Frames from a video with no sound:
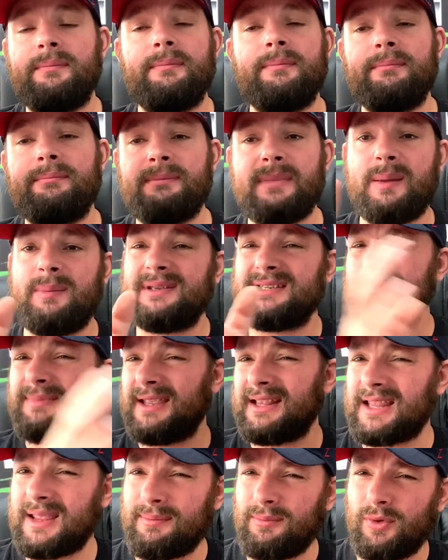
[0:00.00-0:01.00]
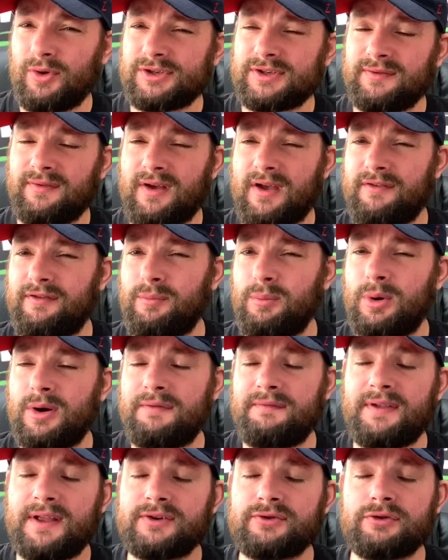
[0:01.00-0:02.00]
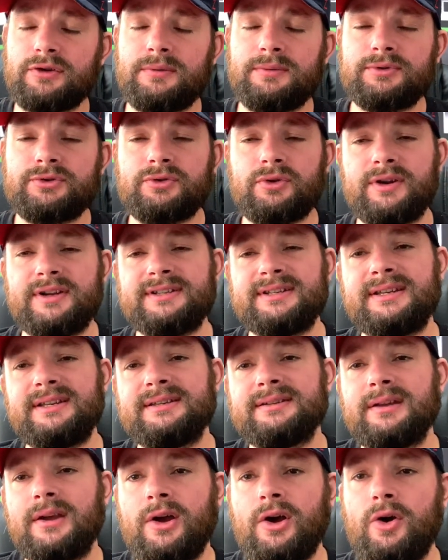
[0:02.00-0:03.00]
maybe to make them more survivable with their troops choices,